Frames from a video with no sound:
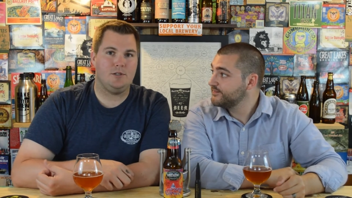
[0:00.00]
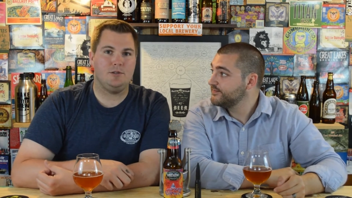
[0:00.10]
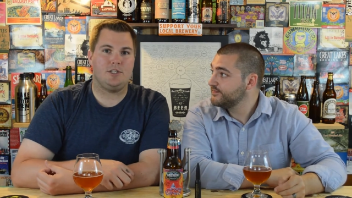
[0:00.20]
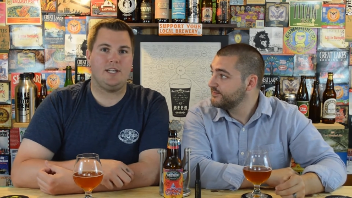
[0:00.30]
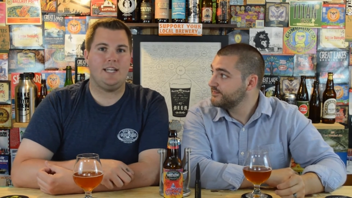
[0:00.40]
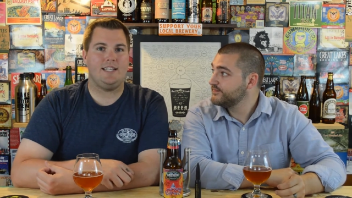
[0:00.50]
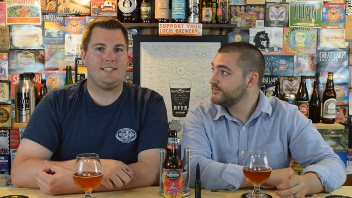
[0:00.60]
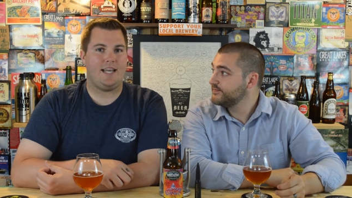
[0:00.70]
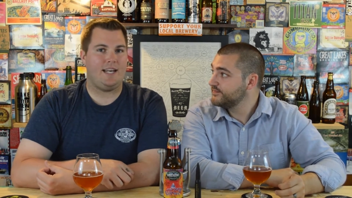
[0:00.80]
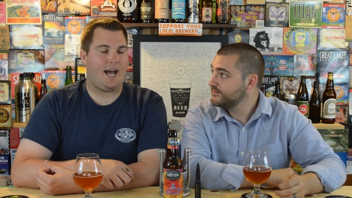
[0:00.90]
Speaker 1: Illusion. It is
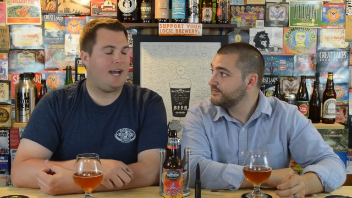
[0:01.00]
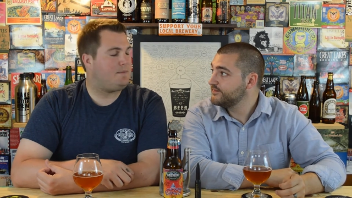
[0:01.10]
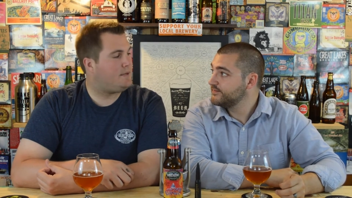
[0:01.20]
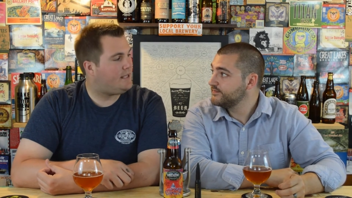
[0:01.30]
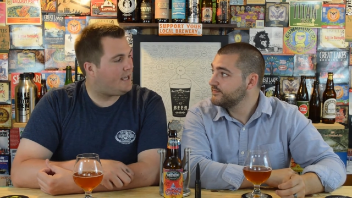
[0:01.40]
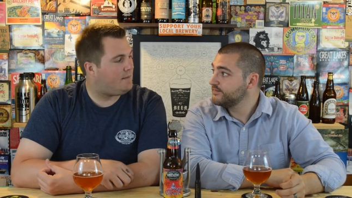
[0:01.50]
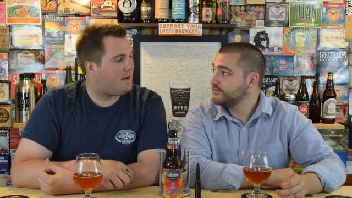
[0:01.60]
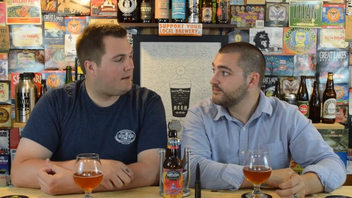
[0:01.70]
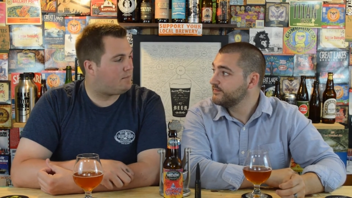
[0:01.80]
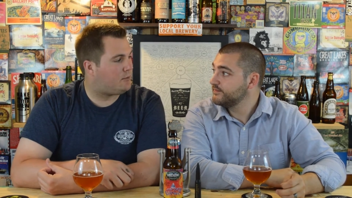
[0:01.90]
an IPA
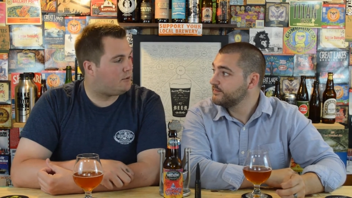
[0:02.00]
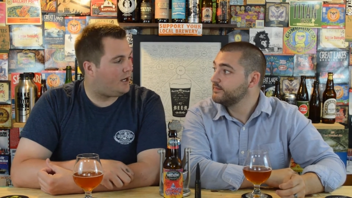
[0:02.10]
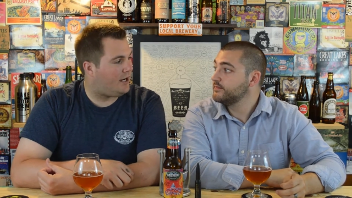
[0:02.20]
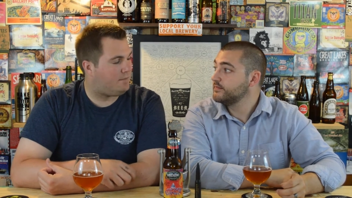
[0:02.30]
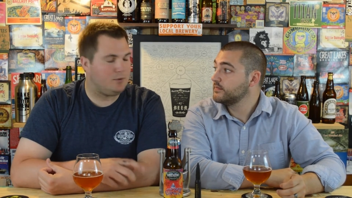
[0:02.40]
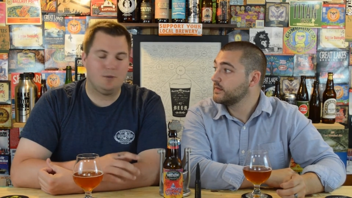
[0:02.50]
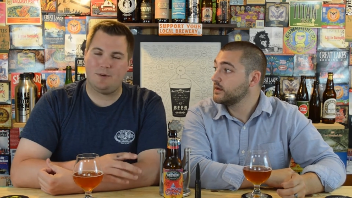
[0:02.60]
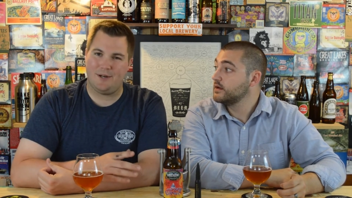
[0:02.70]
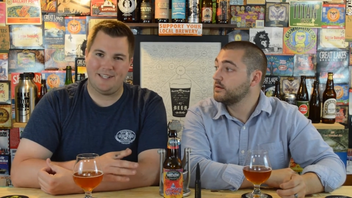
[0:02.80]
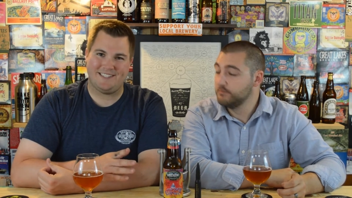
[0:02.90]
by uh, Blue
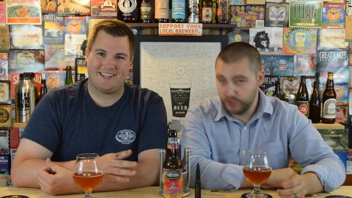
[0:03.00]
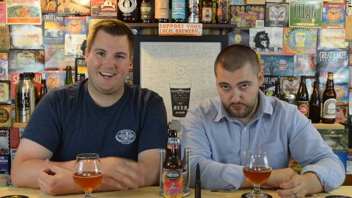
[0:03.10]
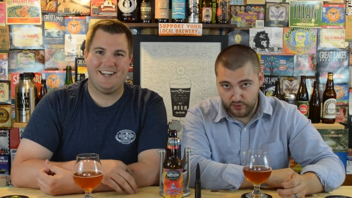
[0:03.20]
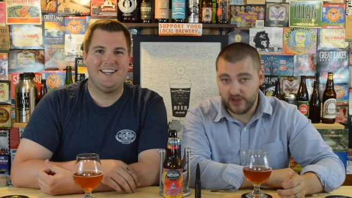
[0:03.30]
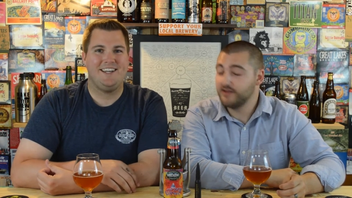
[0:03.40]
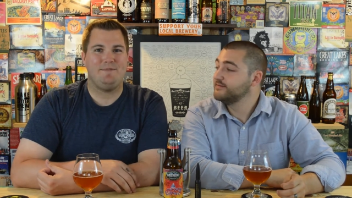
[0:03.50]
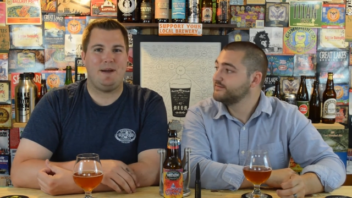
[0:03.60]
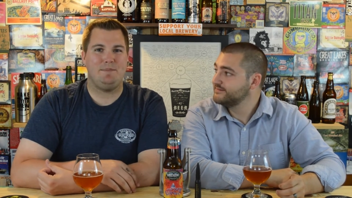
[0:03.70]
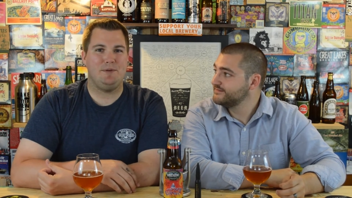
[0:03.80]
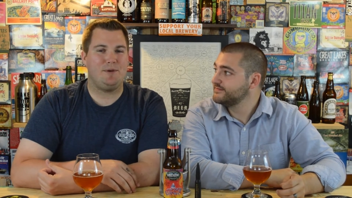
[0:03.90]
Point. Sorry, Blue Point. By
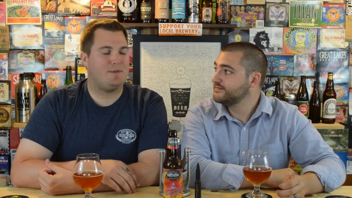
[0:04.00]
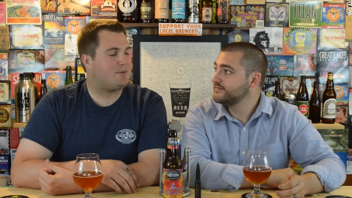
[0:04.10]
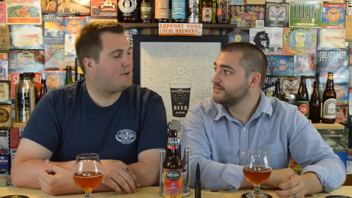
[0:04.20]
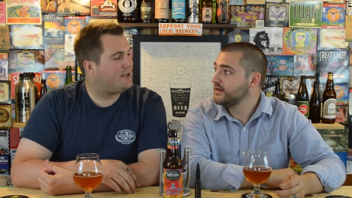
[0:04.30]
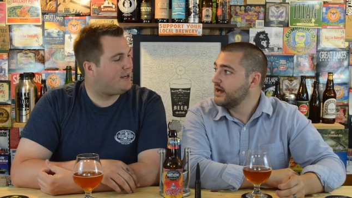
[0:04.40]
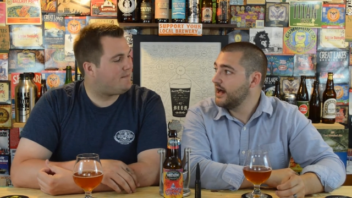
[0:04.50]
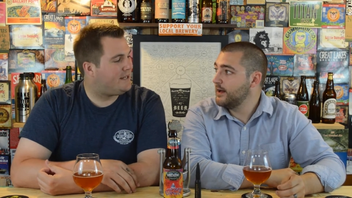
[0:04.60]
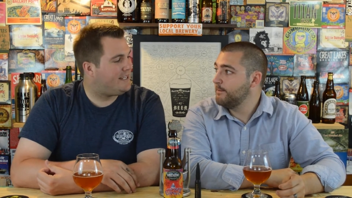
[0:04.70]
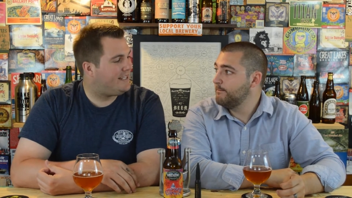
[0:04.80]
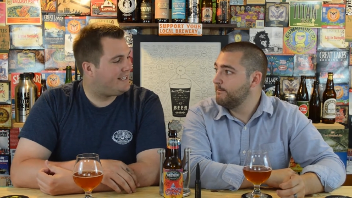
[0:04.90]
Blue Point Brewing uh,
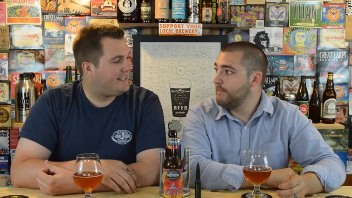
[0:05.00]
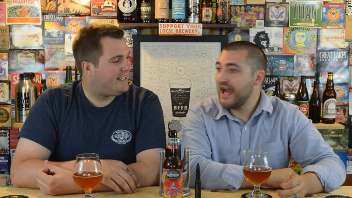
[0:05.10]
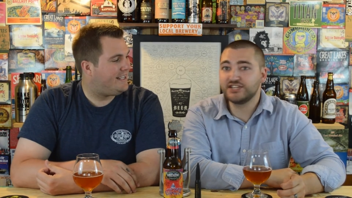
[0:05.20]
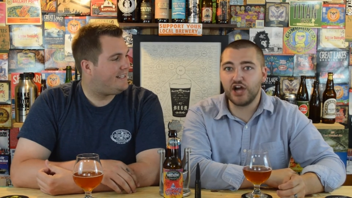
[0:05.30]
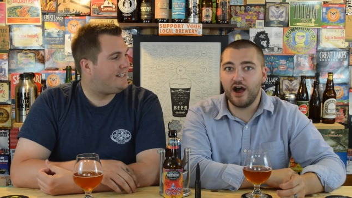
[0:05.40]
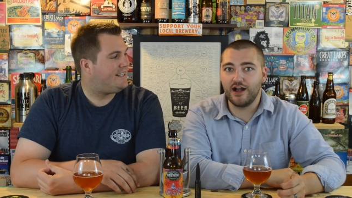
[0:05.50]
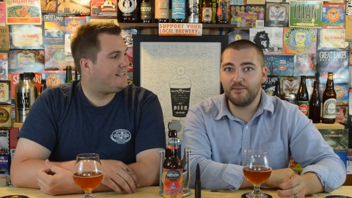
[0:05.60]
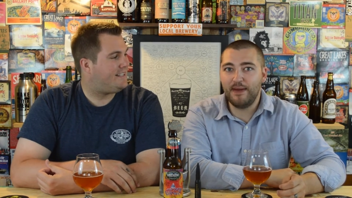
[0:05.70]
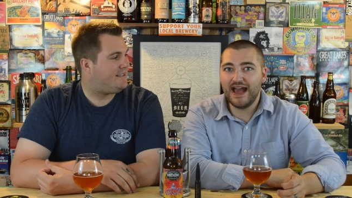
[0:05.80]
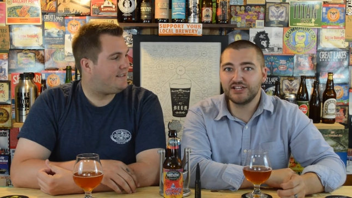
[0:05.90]
Company. Uh,
Speaker 2: Patchogue,
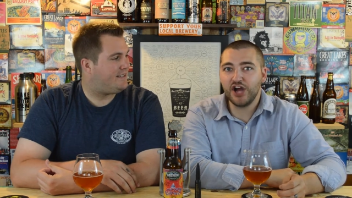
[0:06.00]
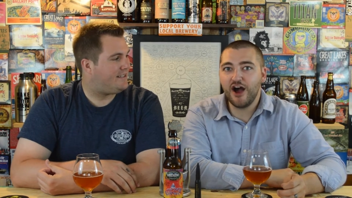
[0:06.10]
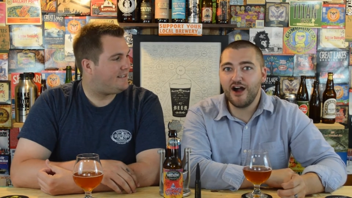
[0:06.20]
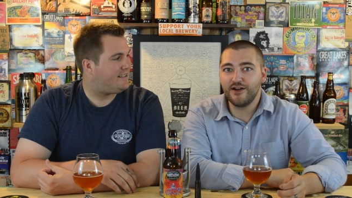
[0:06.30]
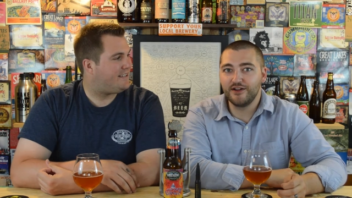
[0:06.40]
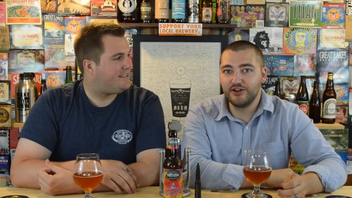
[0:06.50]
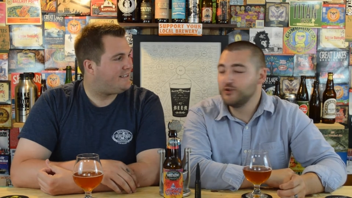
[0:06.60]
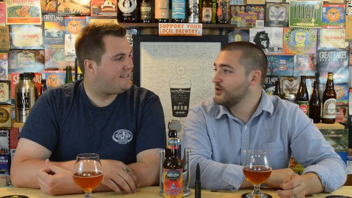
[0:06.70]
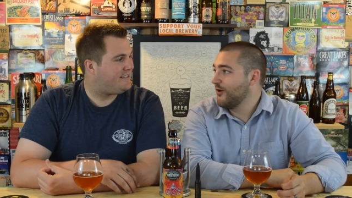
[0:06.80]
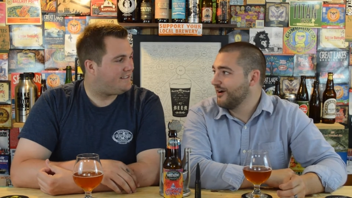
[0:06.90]
Patchogue, New
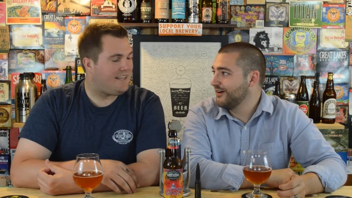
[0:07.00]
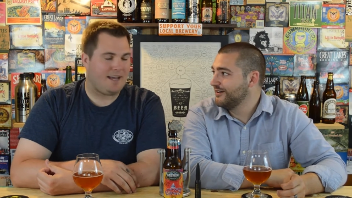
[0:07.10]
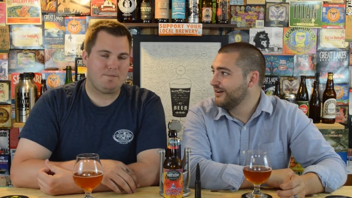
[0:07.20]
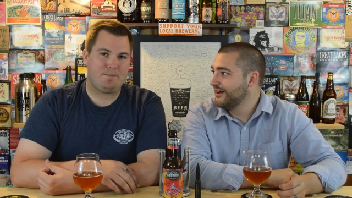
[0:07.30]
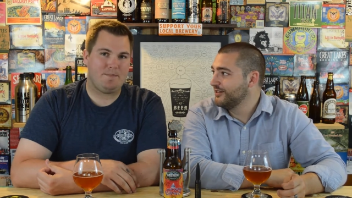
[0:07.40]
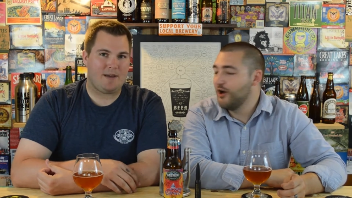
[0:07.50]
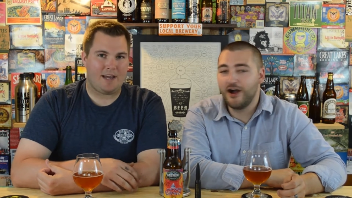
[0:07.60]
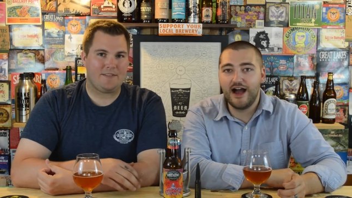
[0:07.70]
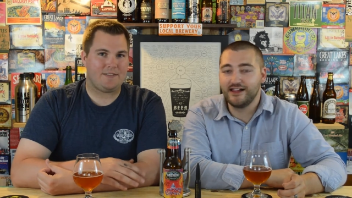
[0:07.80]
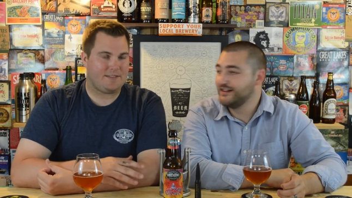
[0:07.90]
York, yeah, in uh, Long
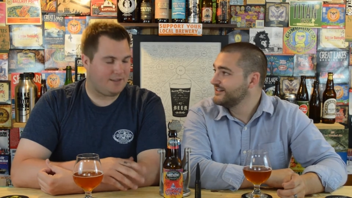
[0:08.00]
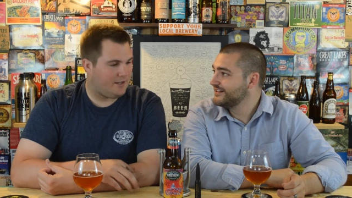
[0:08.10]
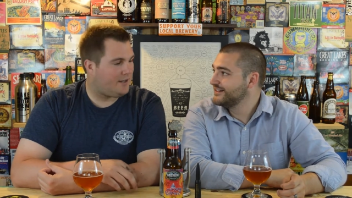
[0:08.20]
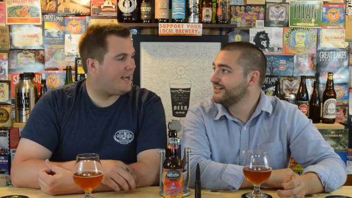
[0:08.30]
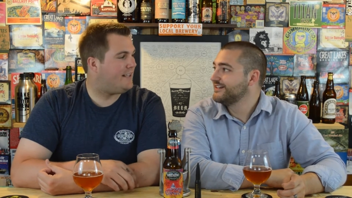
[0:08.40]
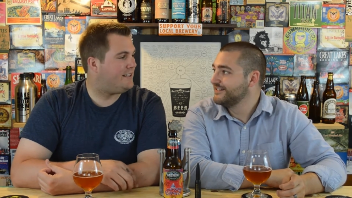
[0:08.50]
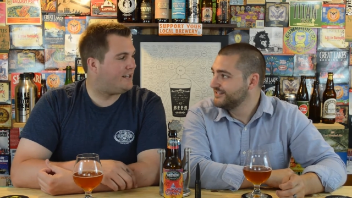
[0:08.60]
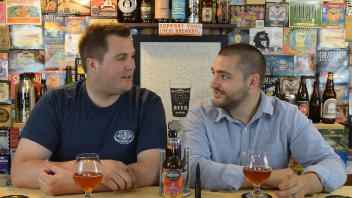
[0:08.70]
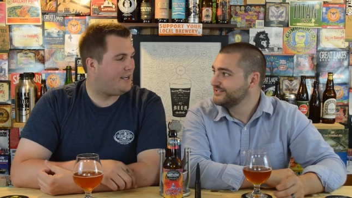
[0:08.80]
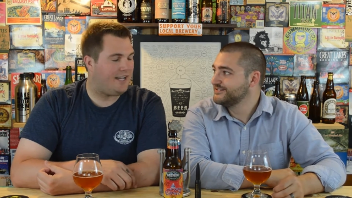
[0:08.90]
Island. The
Speaker 1: Long Island
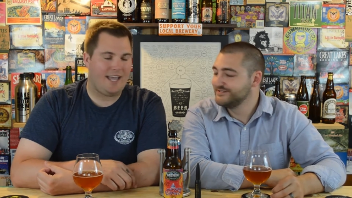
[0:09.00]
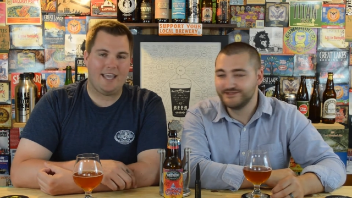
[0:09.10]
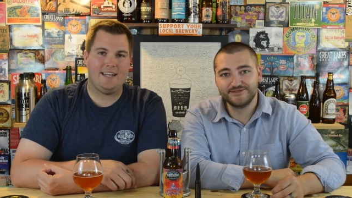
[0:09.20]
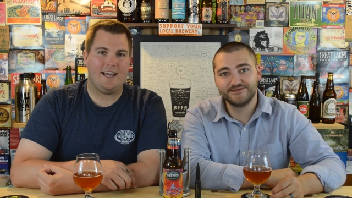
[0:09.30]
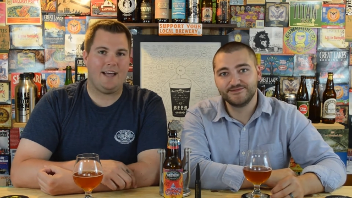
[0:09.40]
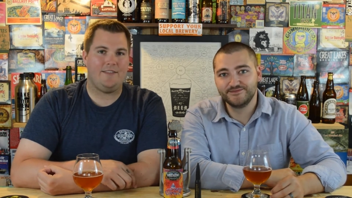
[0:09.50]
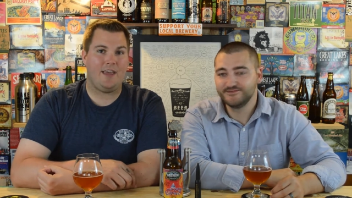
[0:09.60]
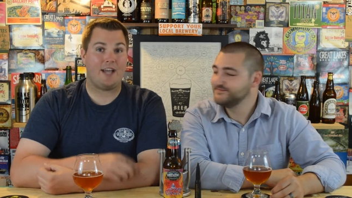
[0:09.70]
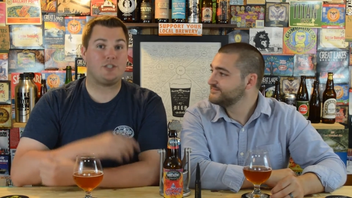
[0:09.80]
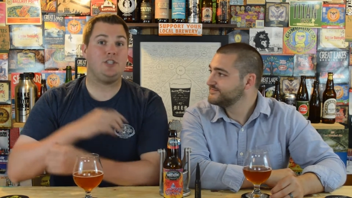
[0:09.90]
area. And uh, they
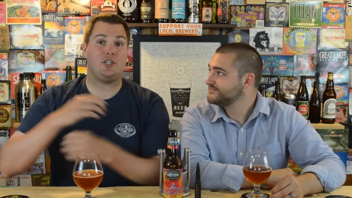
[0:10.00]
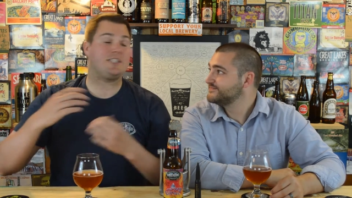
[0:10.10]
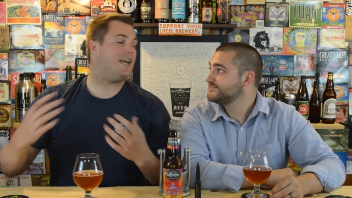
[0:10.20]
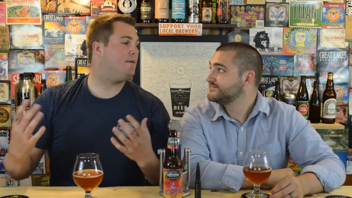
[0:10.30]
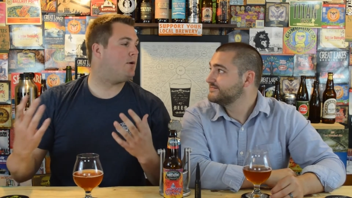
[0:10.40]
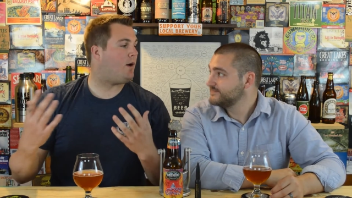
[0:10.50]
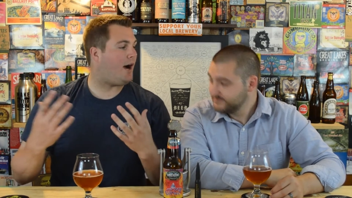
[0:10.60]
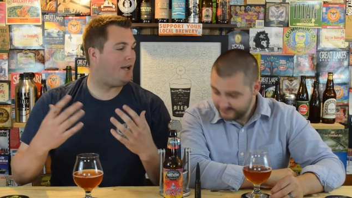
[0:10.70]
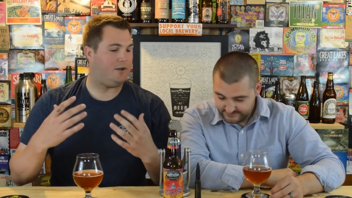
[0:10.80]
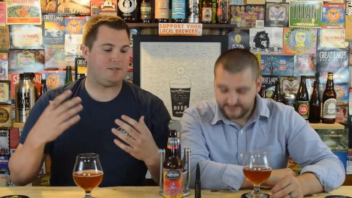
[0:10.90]
actually just came to Ohio,